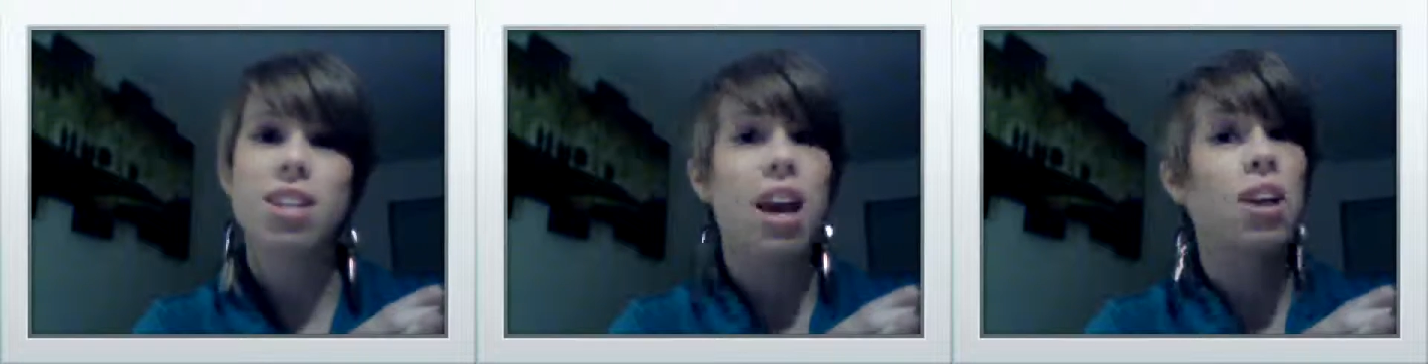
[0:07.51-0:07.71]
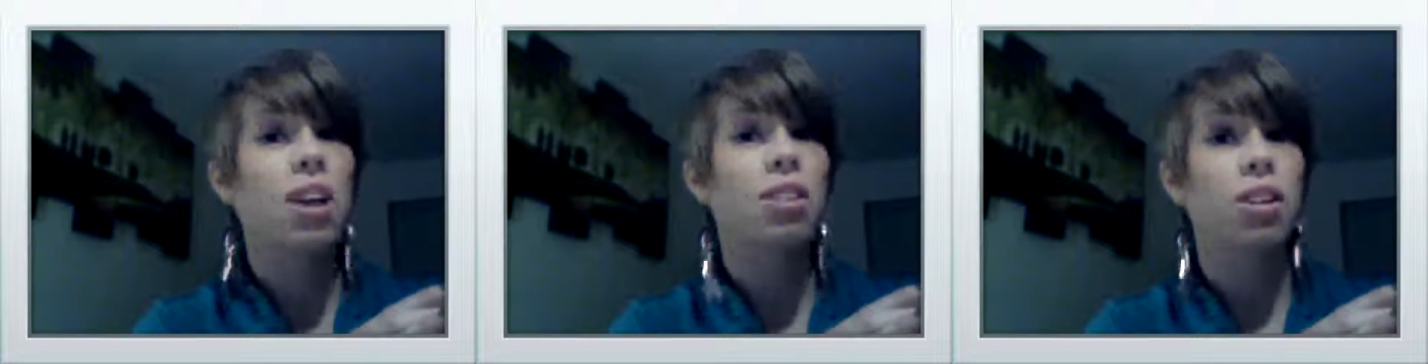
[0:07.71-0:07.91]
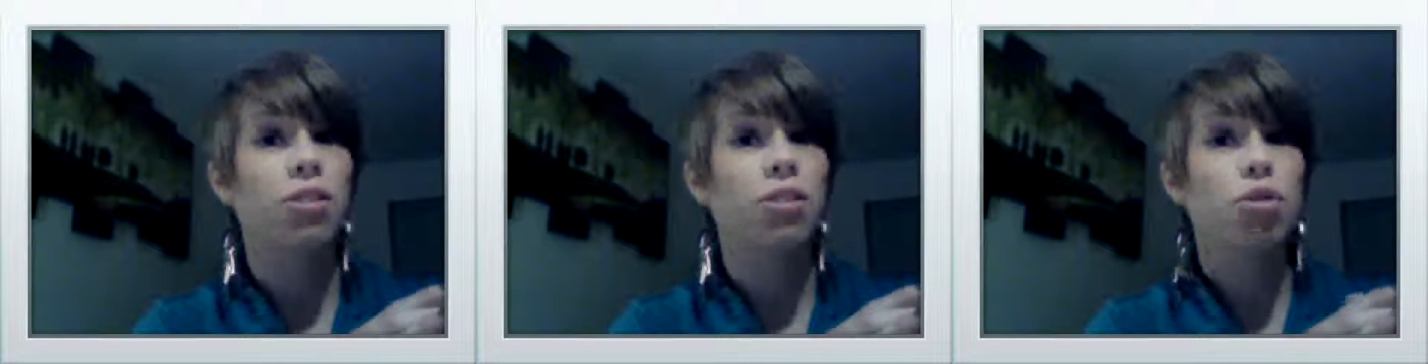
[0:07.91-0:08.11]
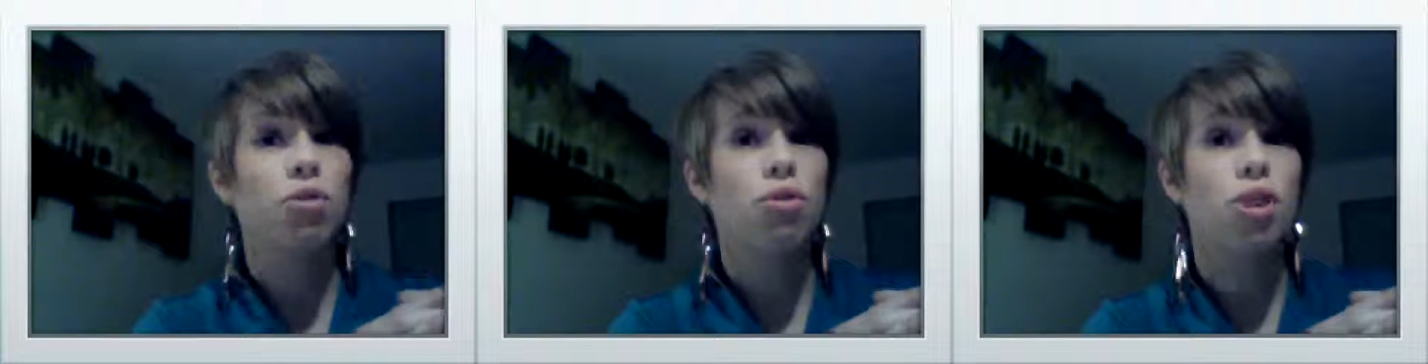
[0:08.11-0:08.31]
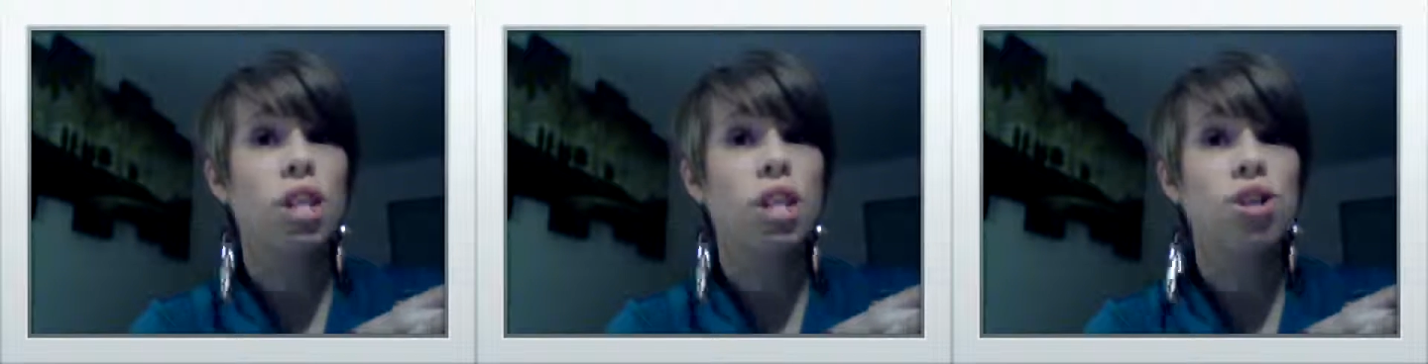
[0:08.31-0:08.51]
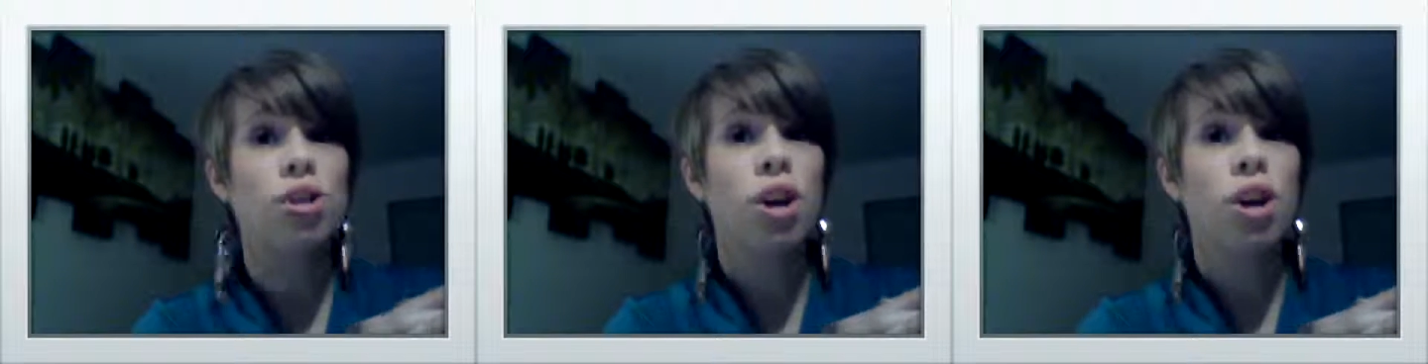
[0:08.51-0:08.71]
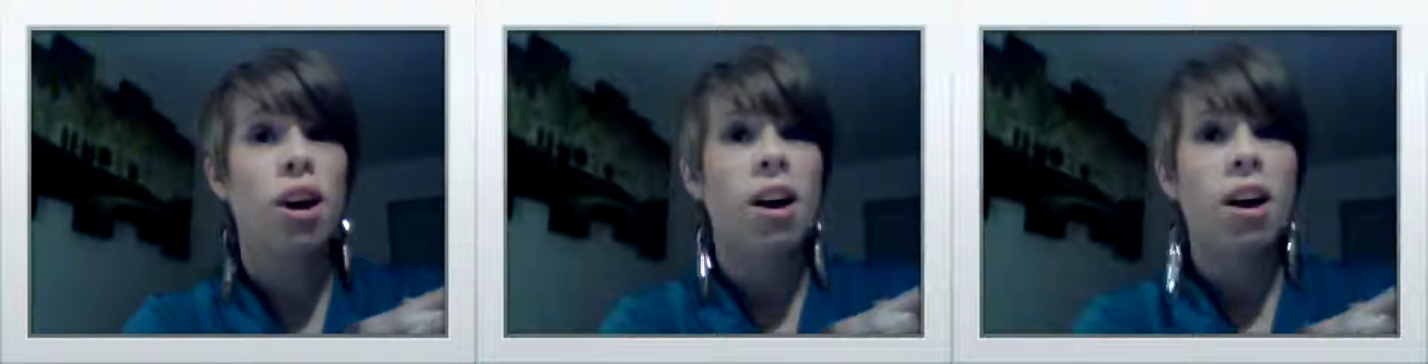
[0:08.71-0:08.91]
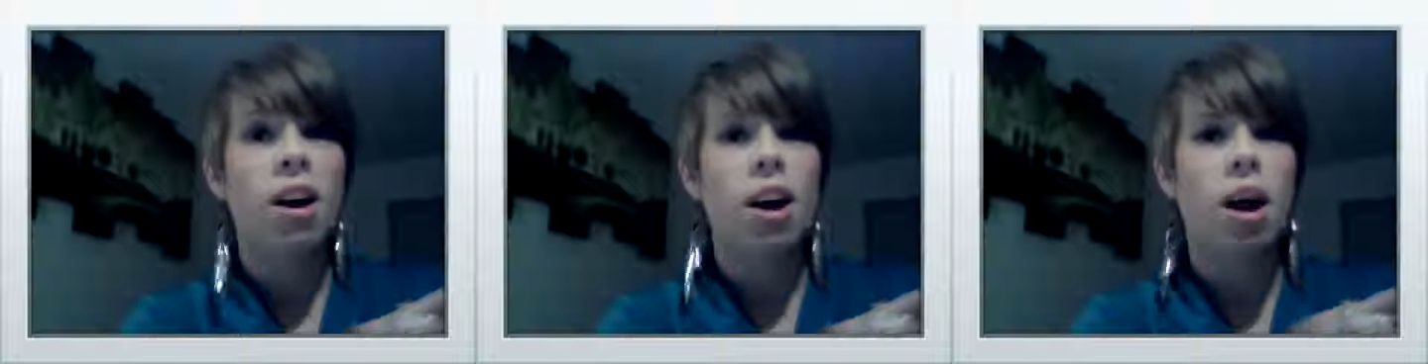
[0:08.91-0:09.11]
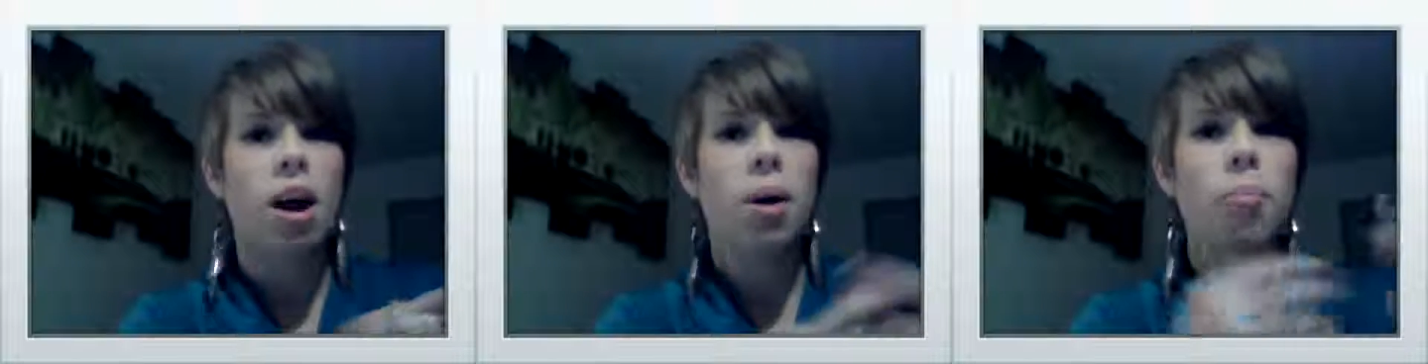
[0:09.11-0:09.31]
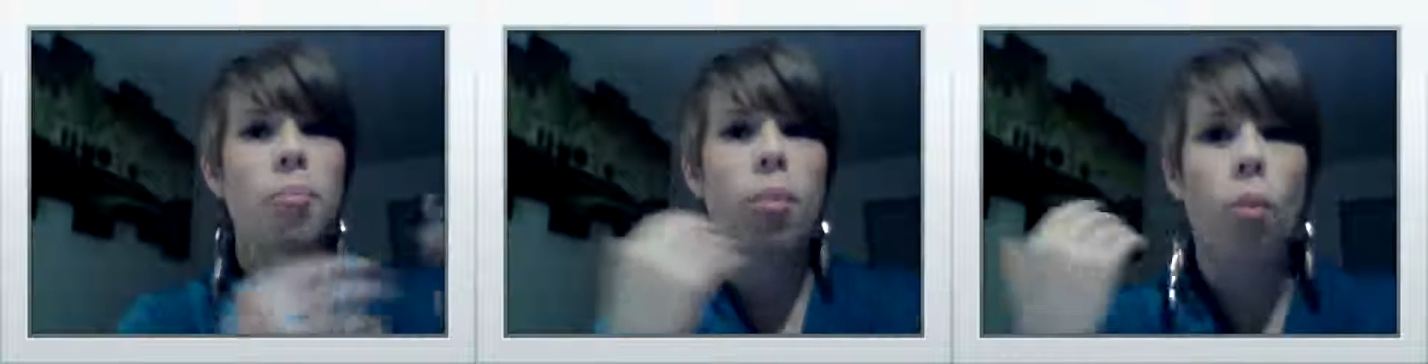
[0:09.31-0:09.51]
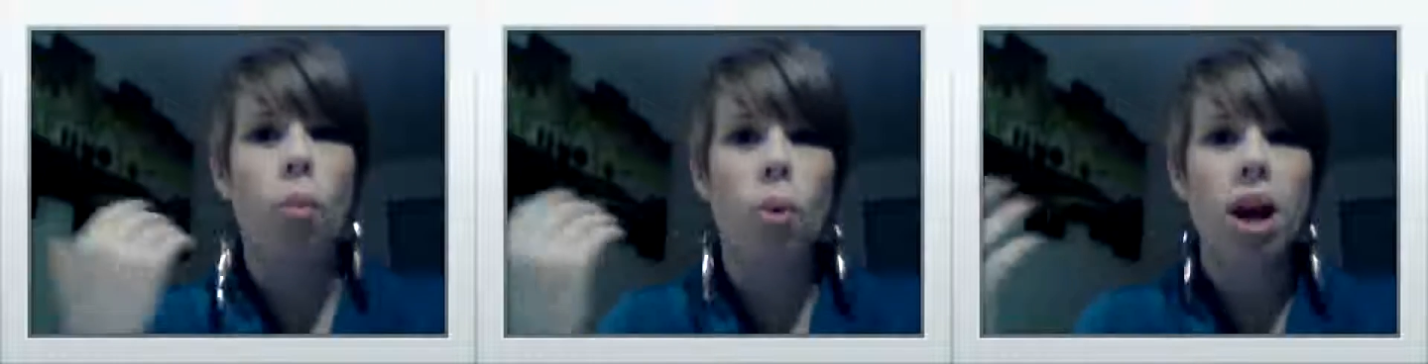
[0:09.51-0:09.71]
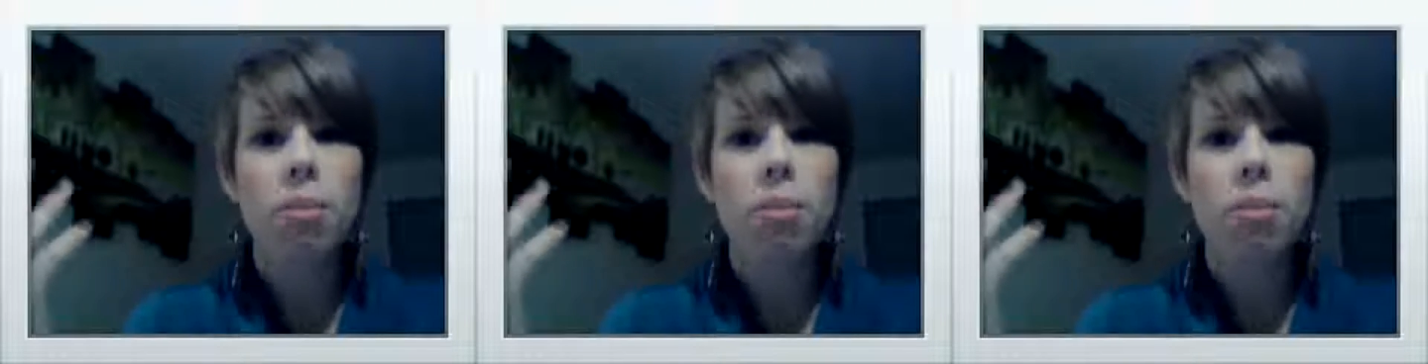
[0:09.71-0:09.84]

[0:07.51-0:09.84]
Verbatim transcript: and Ninja Fish. Um, what